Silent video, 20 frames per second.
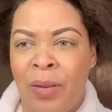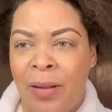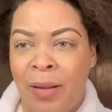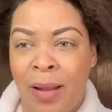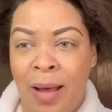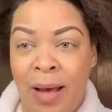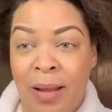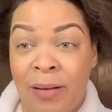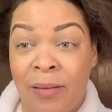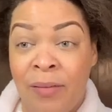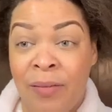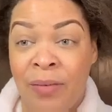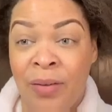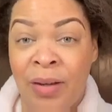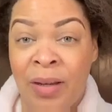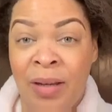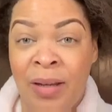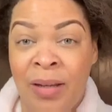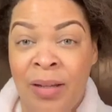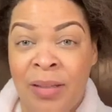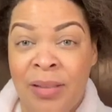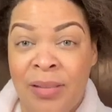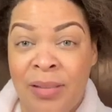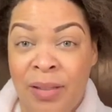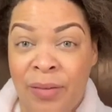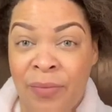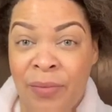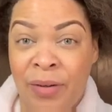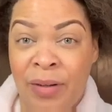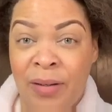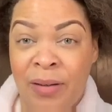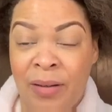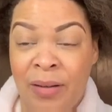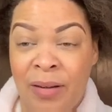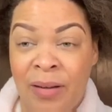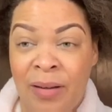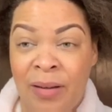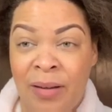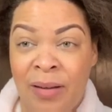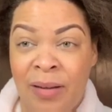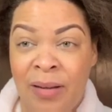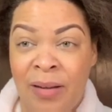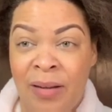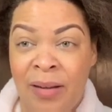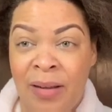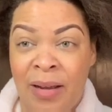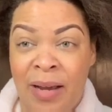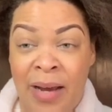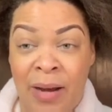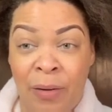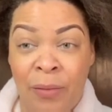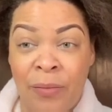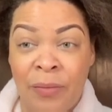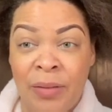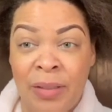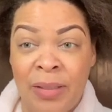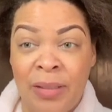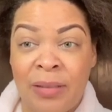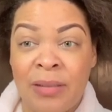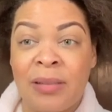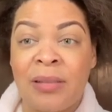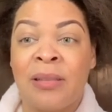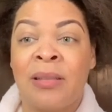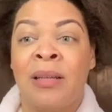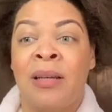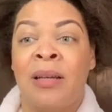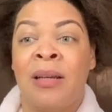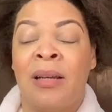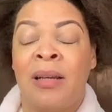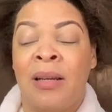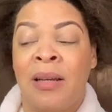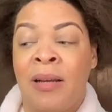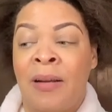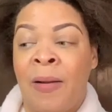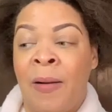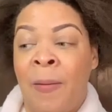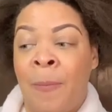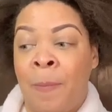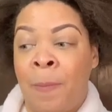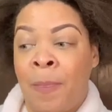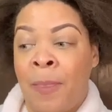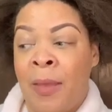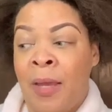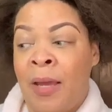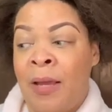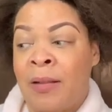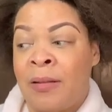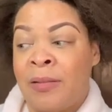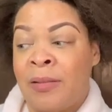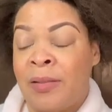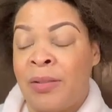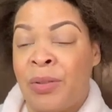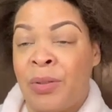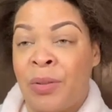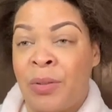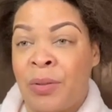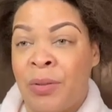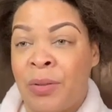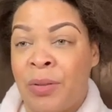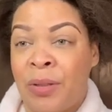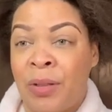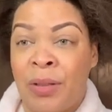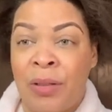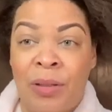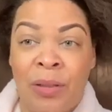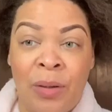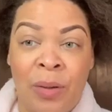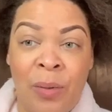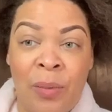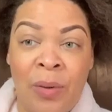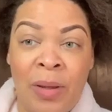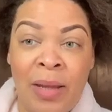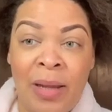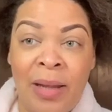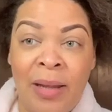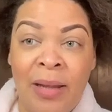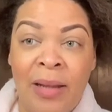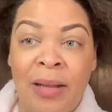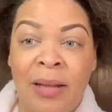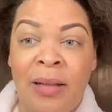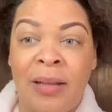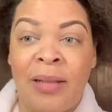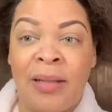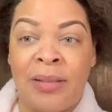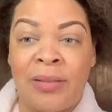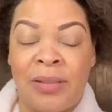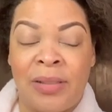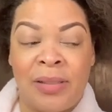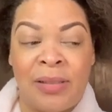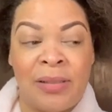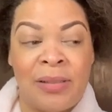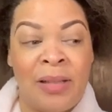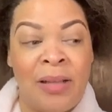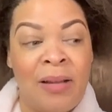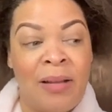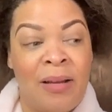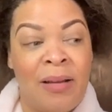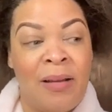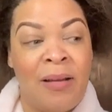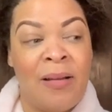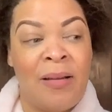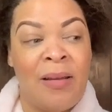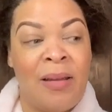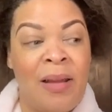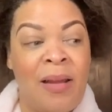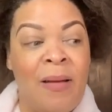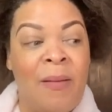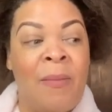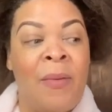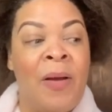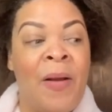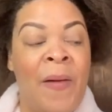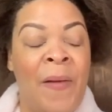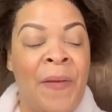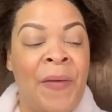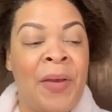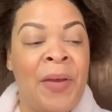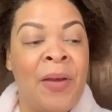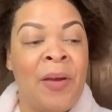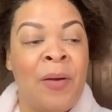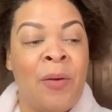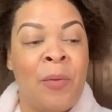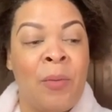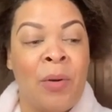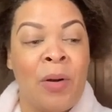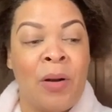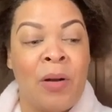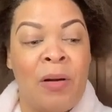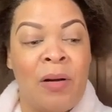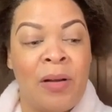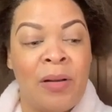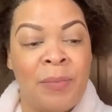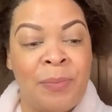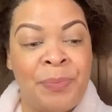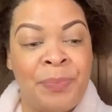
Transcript: lot of different outfits and still look okay, and just, yeah, work on,